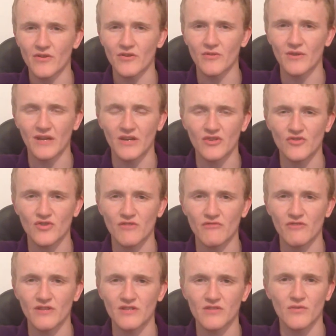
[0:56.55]
do like a street
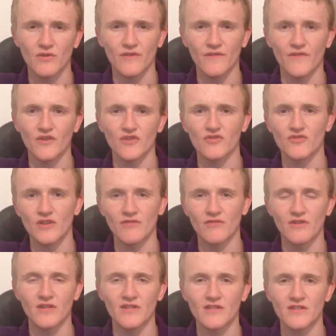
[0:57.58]
race. It's one of the first street
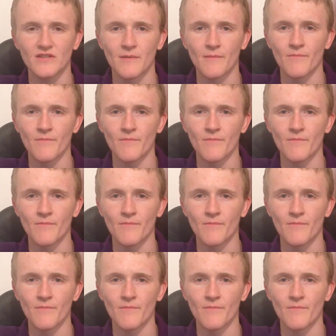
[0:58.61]
races.